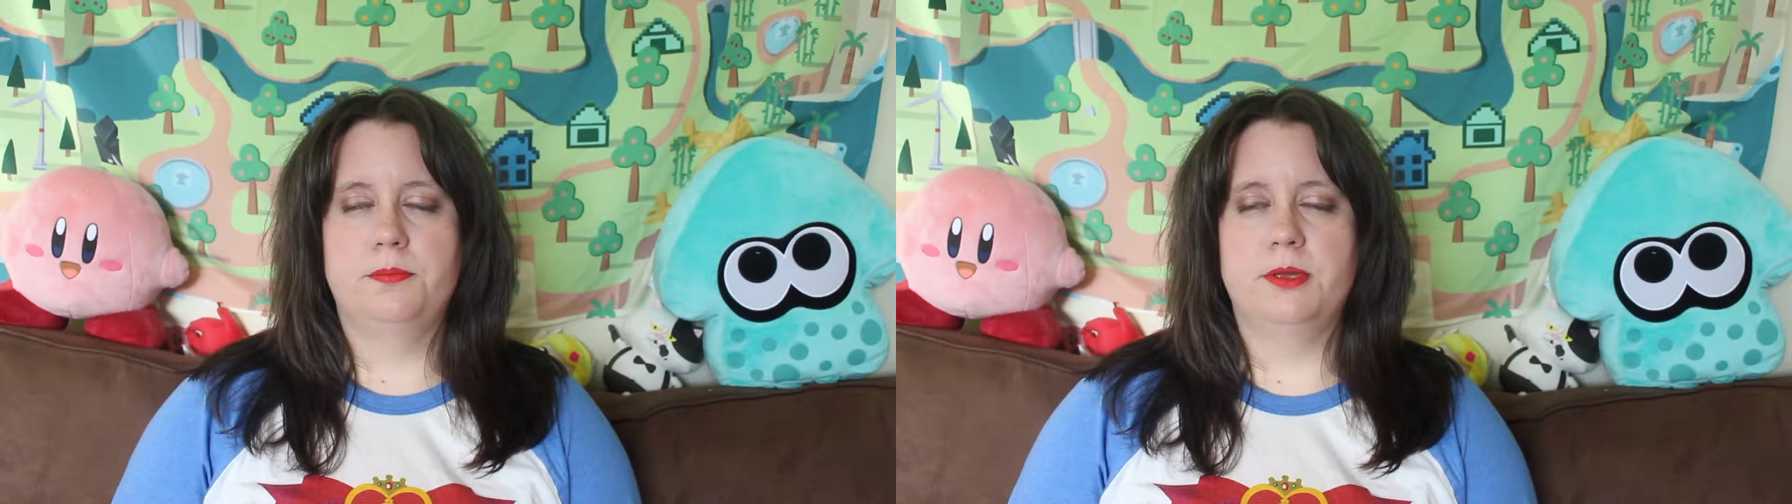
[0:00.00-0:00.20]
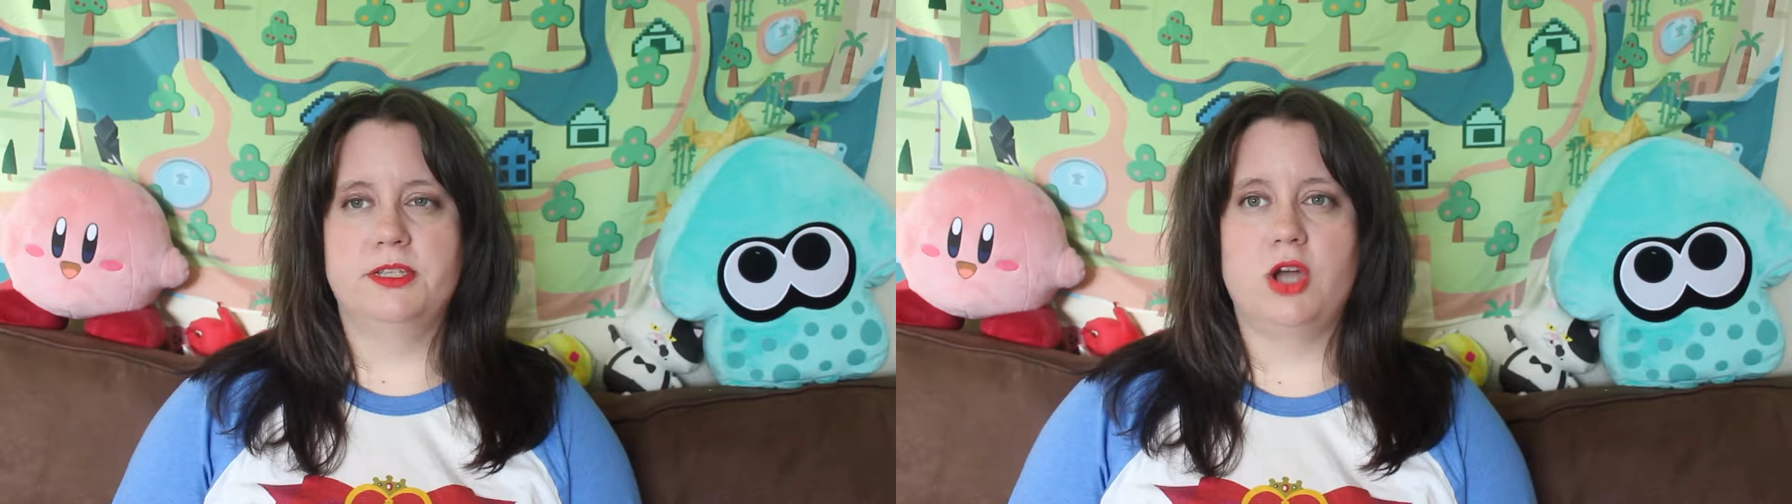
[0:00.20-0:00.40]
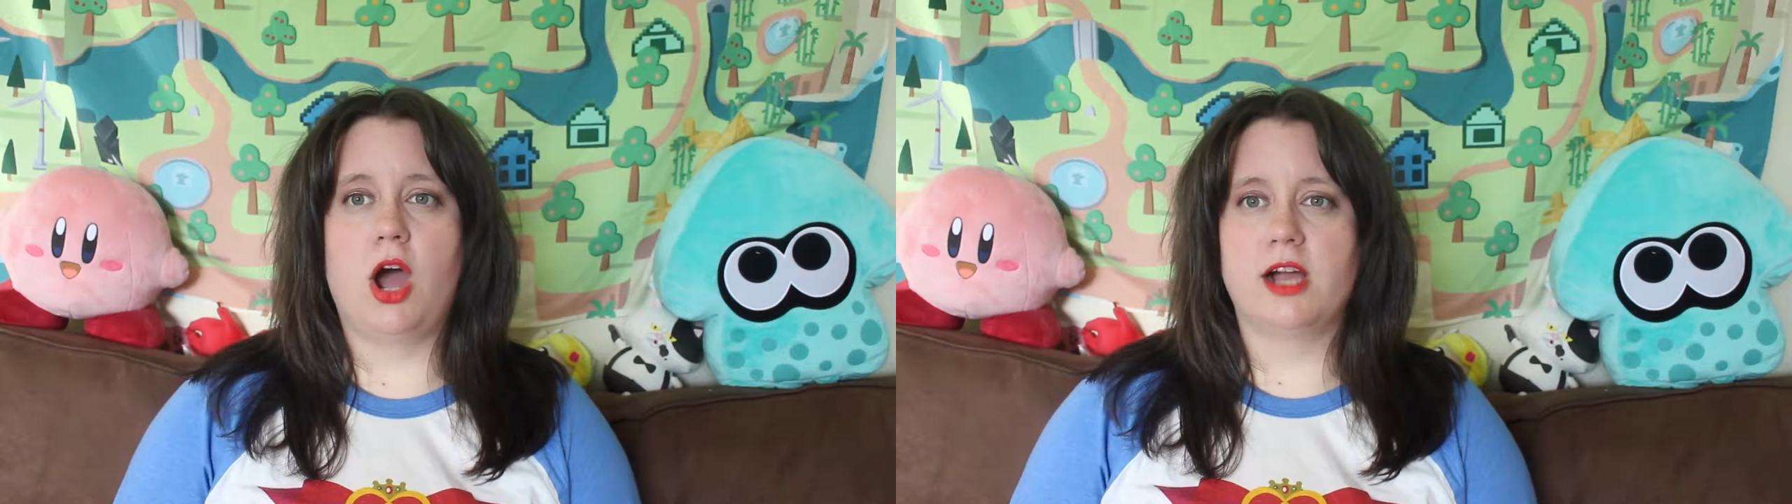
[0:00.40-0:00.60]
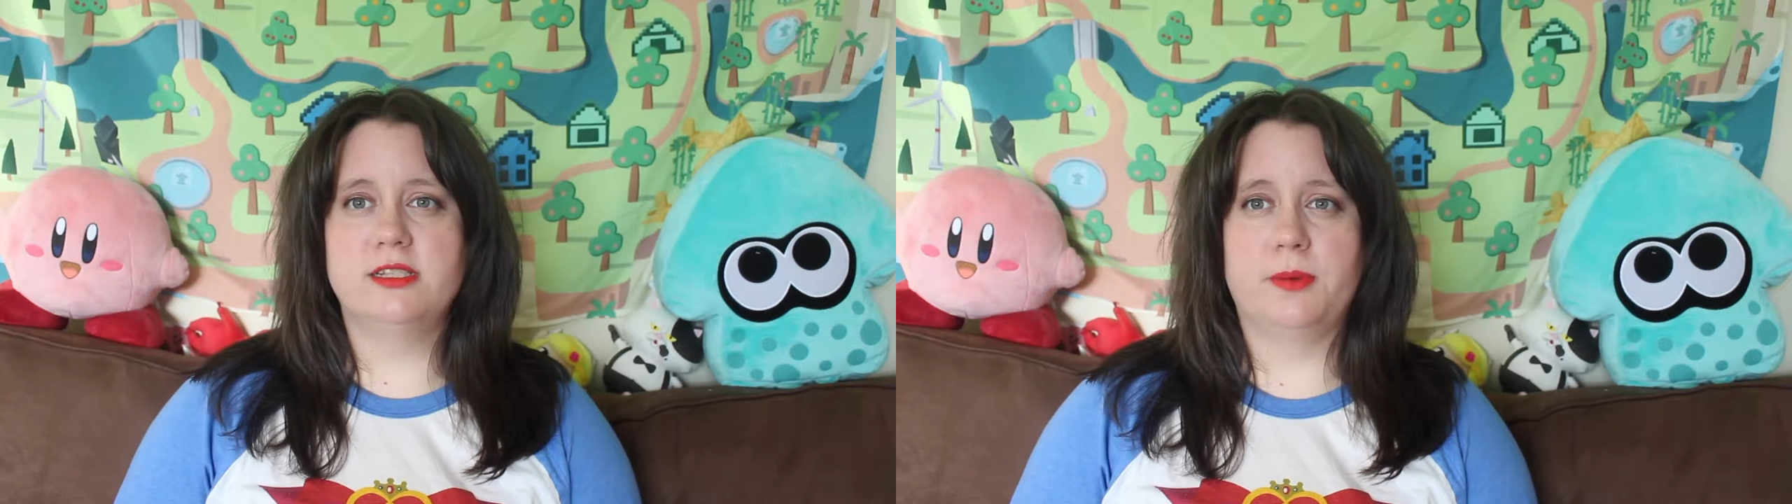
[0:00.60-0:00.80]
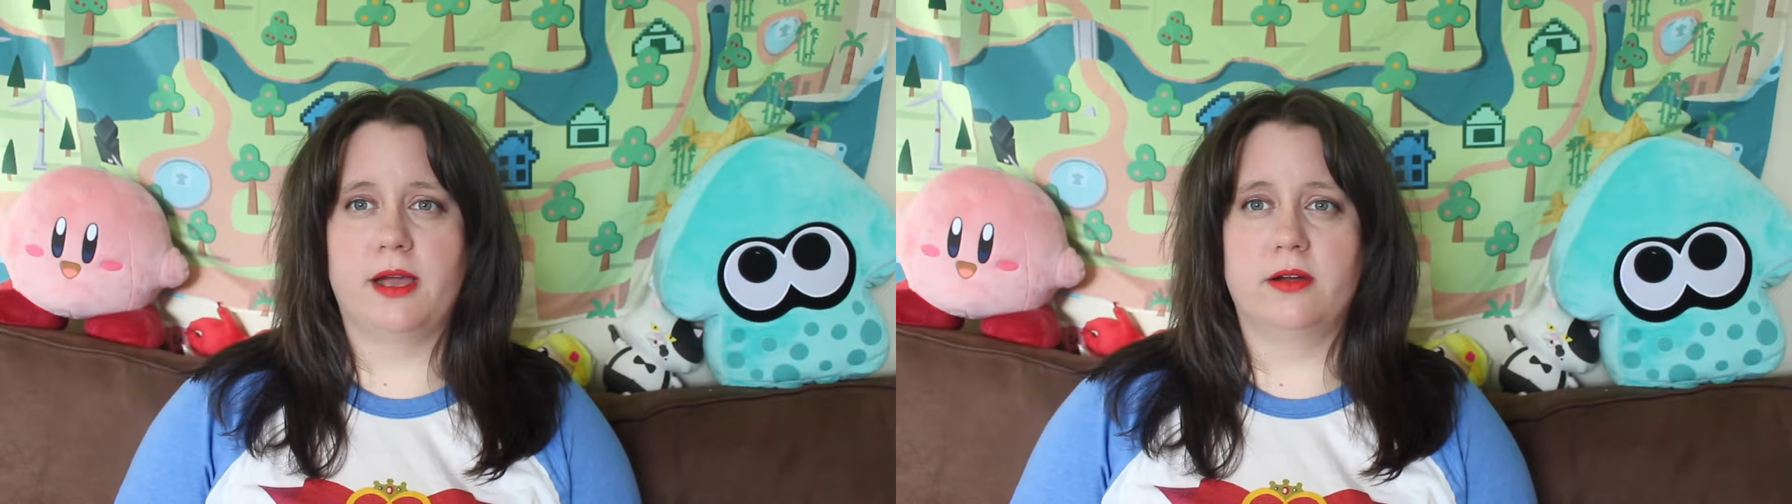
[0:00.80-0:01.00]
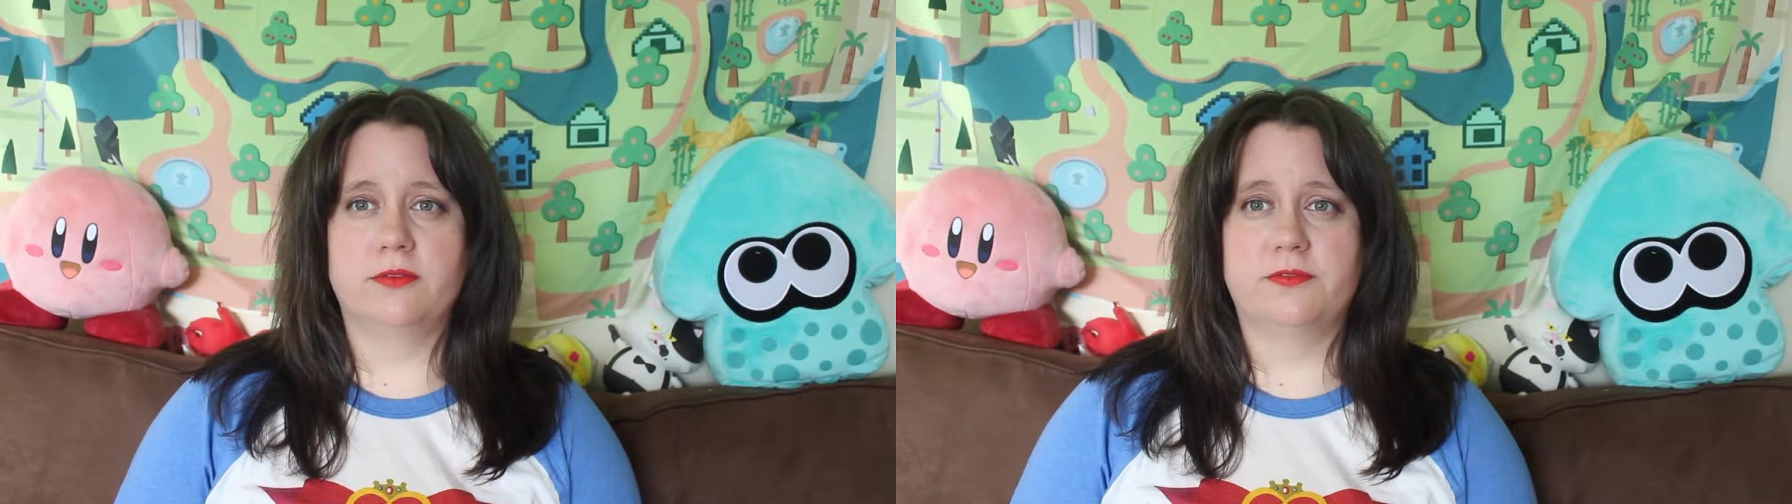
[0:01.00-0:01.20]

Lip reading: been talked about